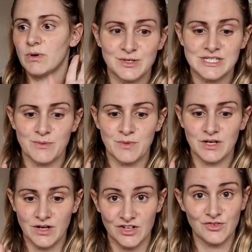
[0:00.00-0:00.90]
There was
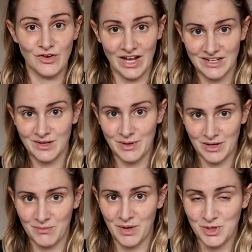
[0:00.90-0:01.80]
something not right
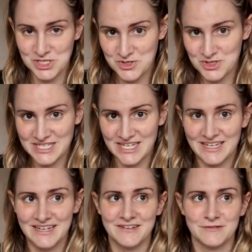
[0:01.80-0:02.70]
about my wash
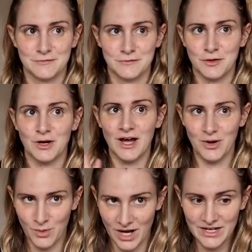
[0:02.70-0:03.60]
routine for
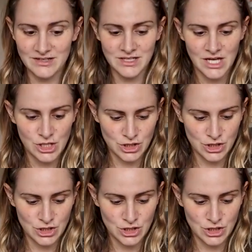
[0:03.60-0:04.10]
a while.